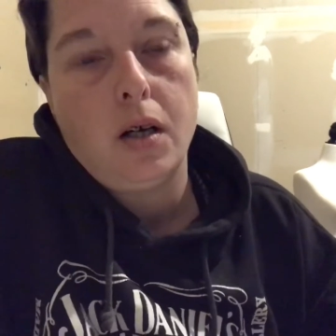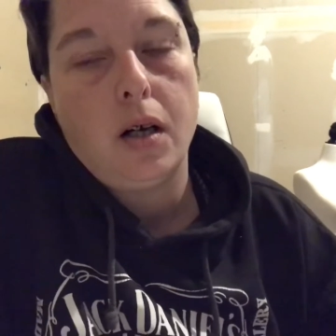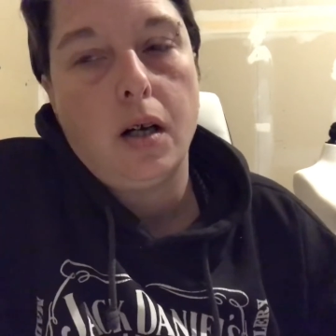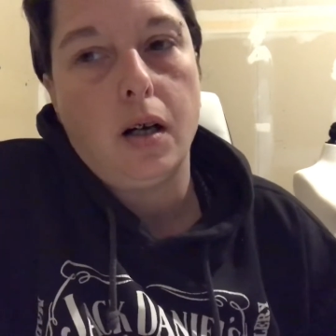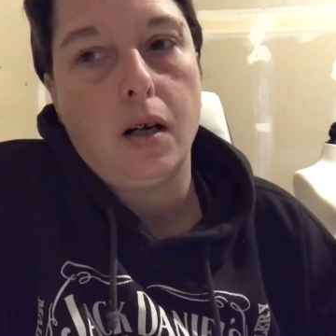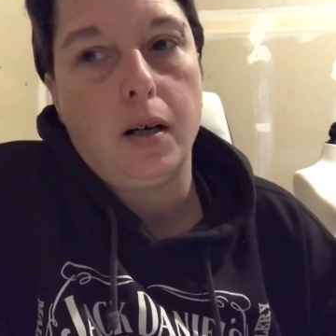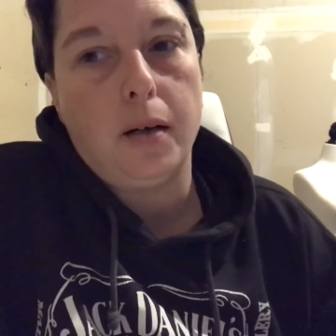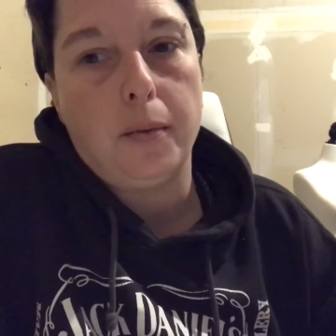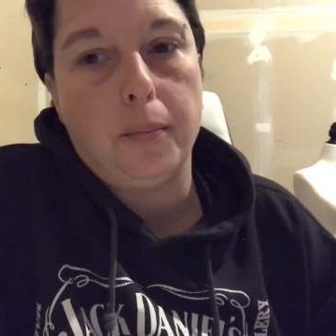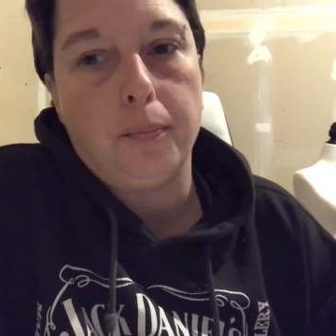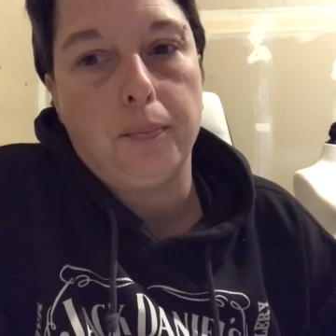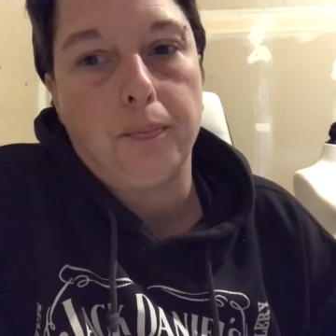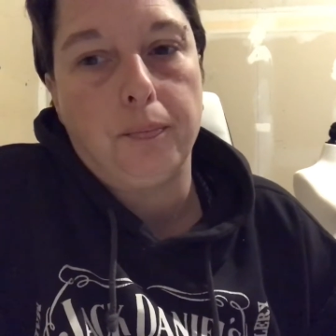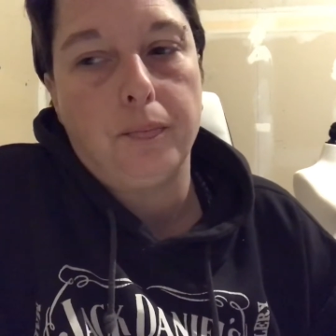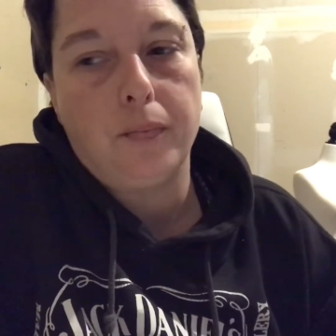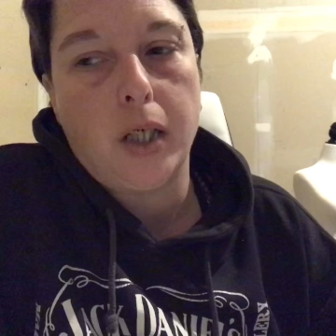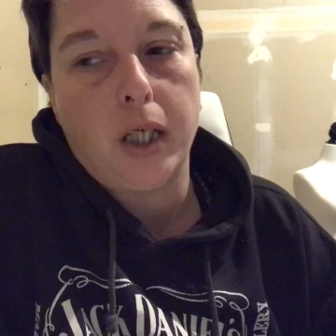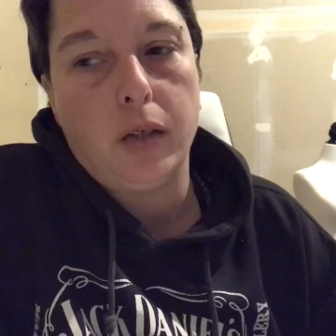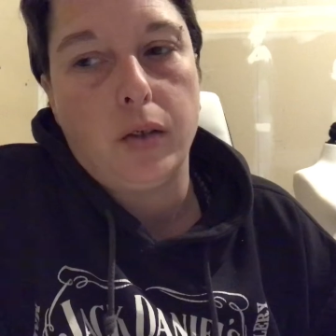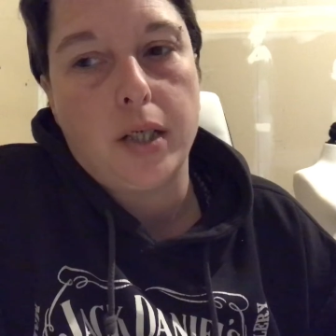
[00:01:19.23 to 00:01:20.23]
I
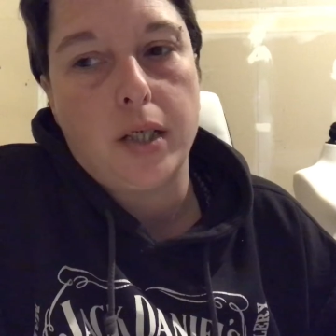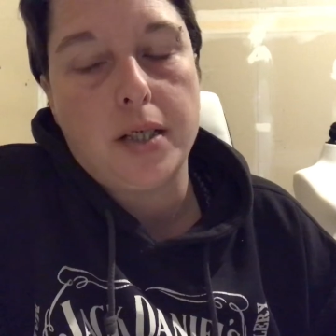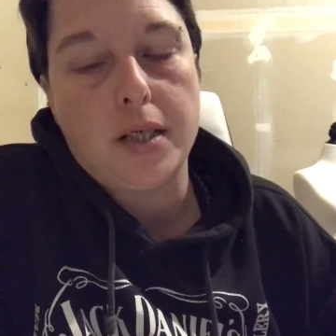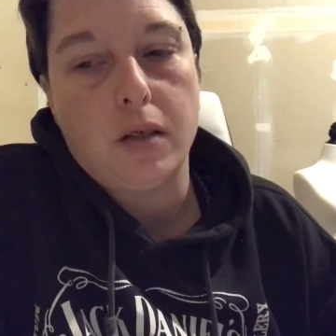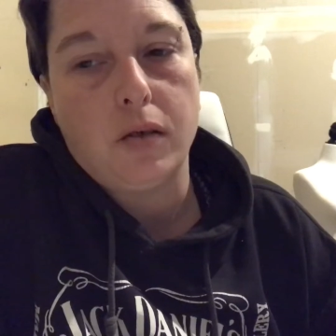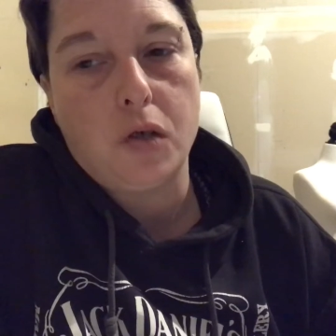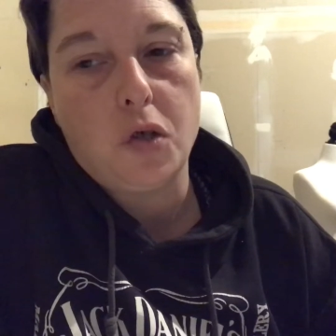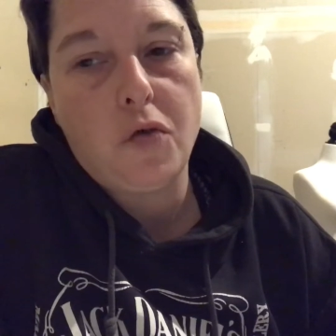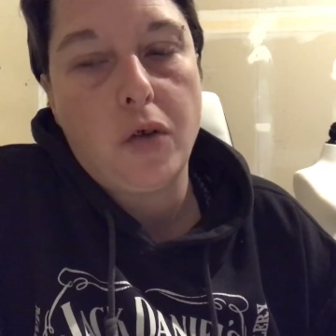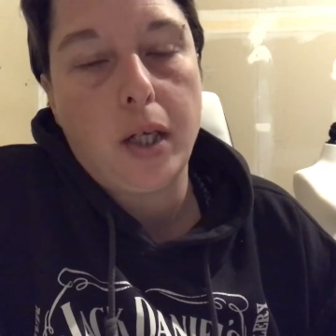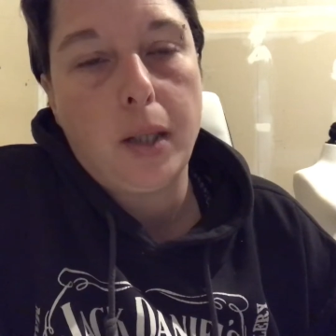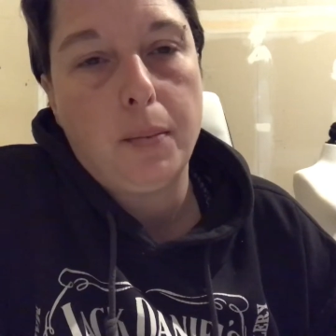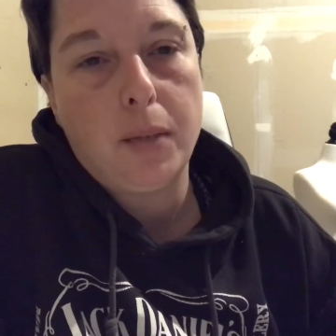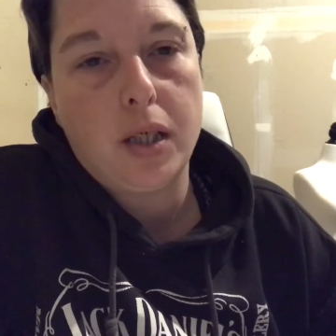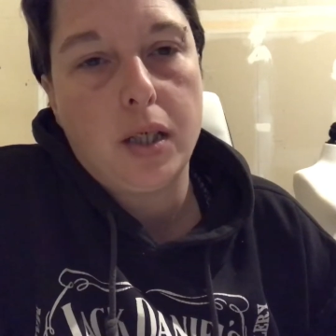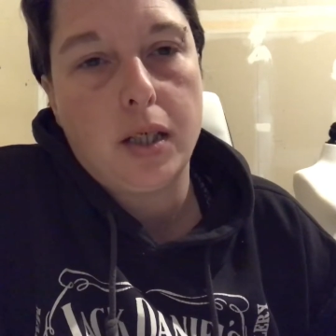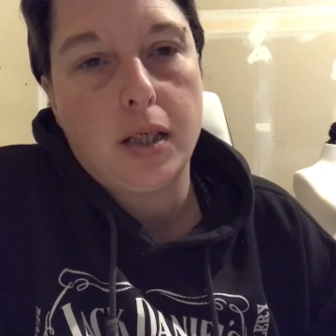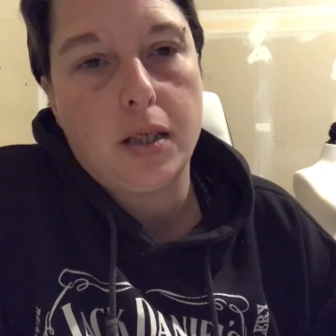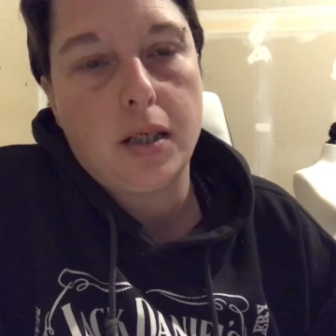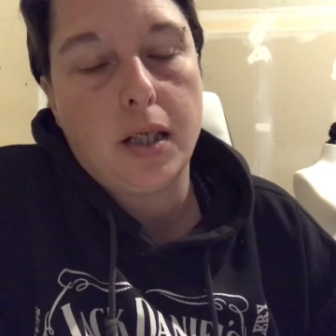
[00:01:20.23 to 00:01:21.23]
know that sounds funny,
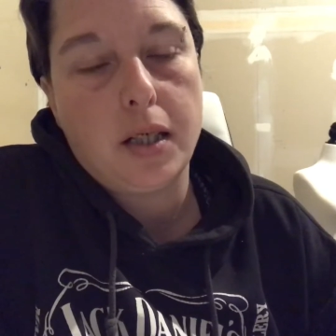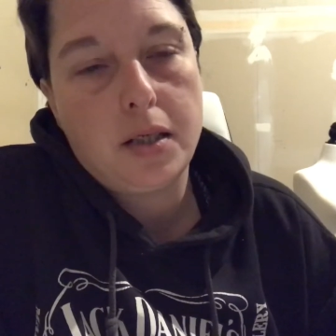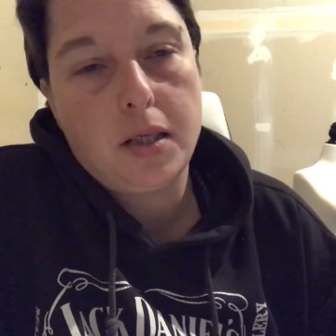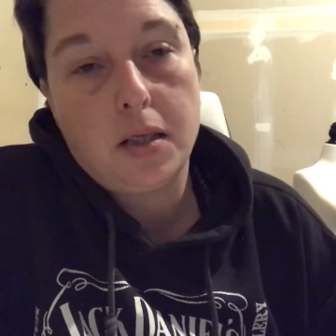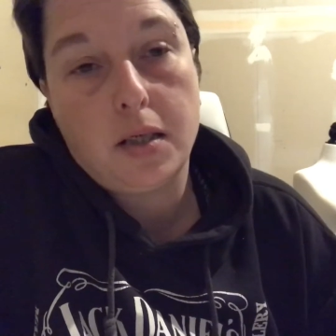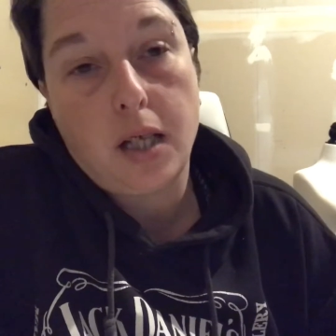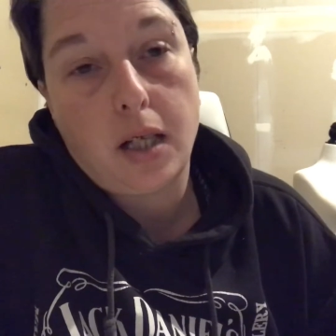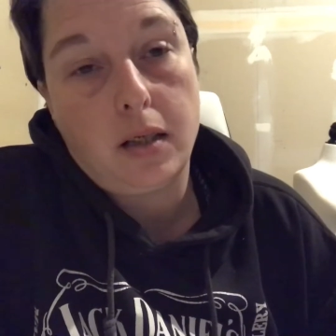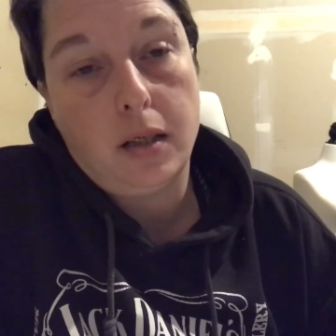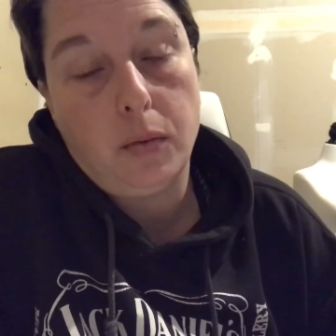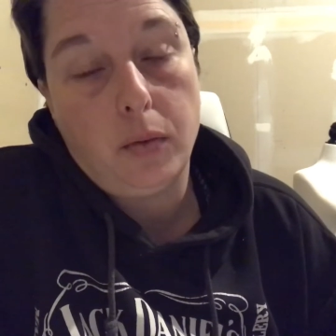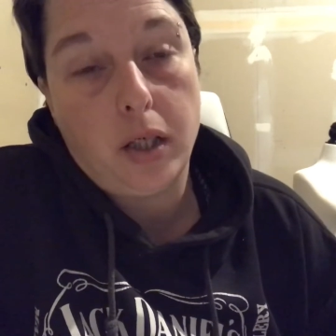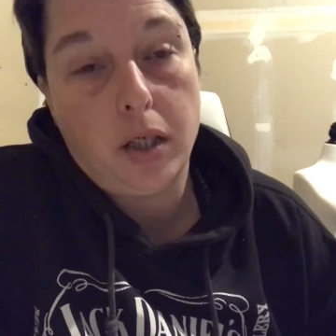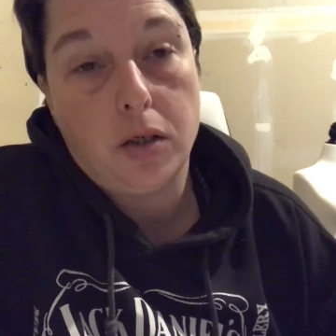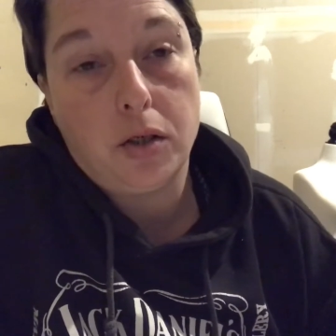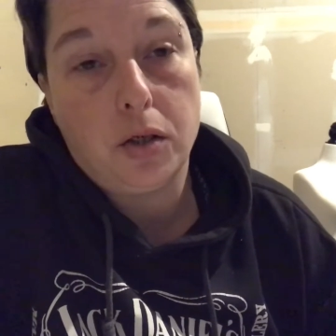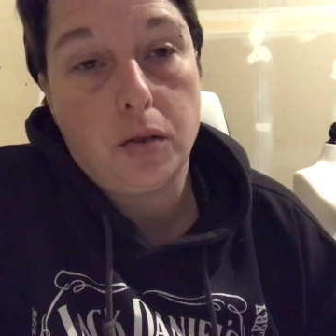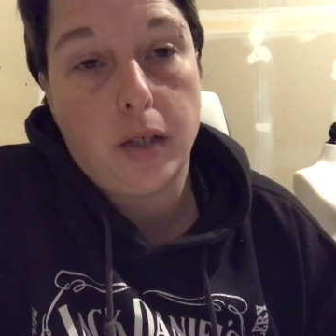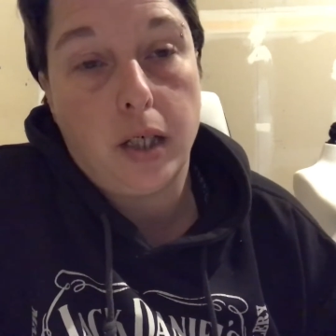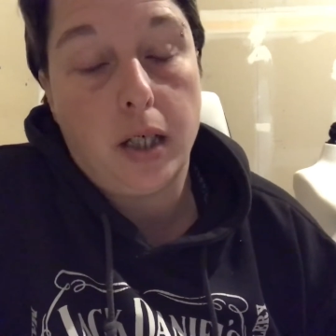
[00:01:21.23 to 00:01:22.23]
but that's exactly what
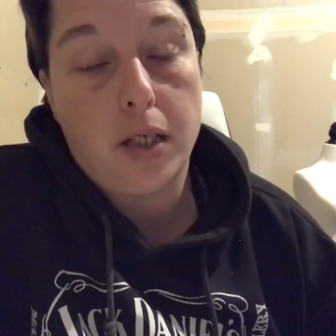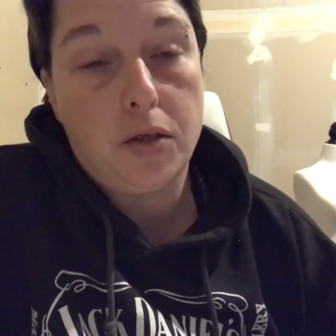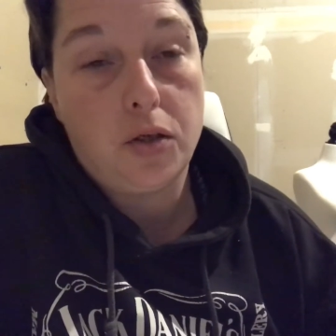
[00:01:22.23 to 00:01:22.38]
you're doing,